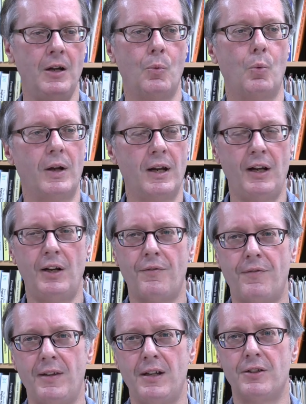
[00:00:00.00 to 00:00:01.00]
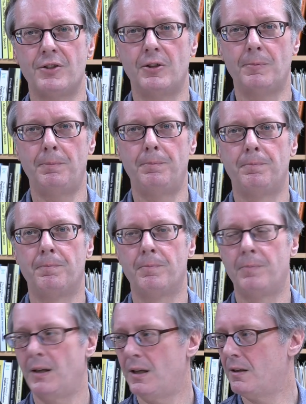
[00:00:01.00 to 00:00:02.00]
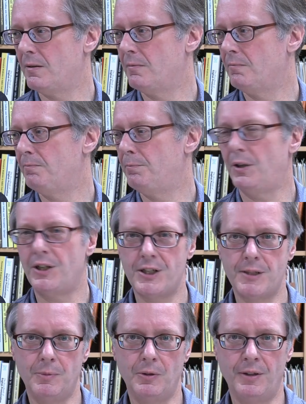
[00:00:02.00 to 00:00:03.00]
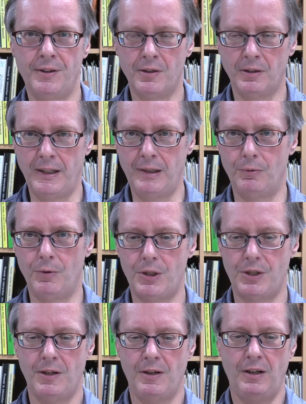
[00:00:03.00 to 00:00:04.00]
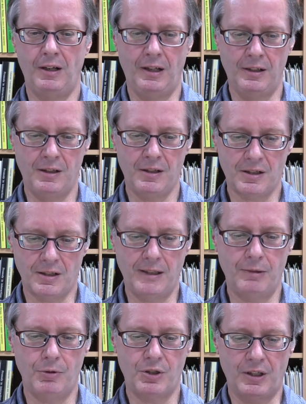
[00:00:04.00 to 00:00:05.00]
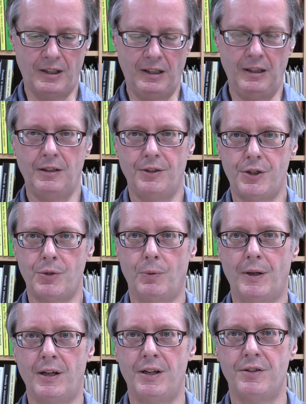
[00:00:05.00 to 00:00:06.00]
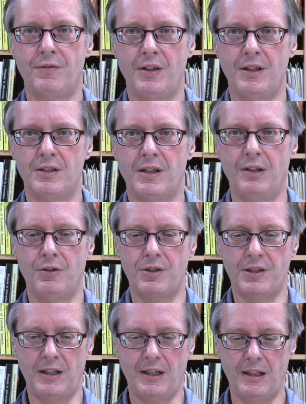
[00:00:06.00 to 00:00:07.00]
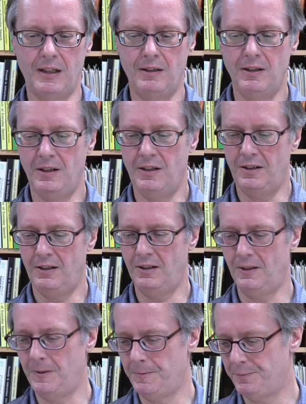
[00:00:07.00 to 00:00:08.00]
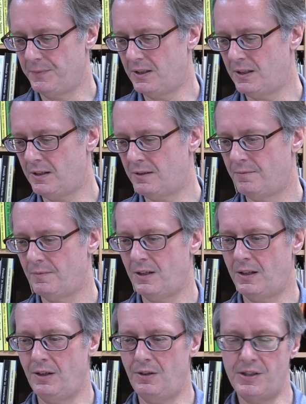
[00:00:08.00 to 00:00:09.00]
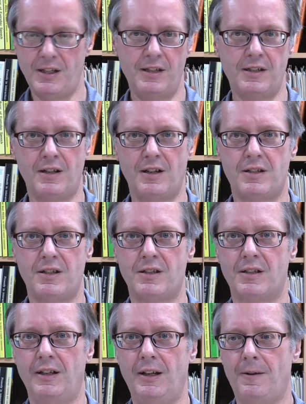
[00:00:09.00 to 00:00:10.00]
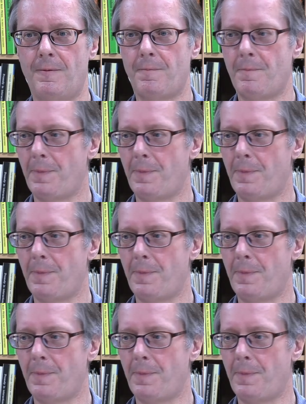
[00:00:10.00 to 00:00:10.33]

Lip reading: What kind of things are possible in the language? In this language, like English, what kinds of things can you say? Can you say sentences like